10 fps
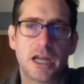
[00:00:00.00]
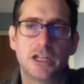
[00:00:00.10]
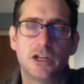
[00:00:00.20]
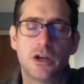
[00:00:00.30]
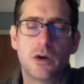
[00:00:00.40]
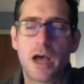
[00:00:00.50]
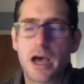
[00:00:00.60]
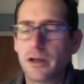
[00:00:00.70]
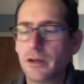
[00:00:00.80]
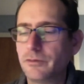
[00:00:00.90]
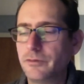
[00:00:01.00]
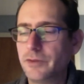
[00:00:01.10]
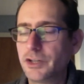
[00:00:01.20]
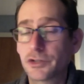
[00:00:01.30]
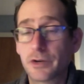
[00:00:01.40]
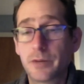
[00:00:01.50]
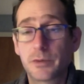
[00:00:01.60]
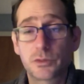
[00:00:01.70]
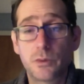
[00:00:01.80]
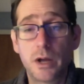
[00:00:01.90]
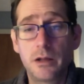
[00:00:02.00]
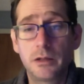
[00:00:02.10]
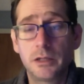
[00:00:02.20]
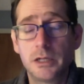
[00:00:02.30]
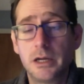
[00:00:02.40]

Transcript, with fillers: and you know how to fish streamers well.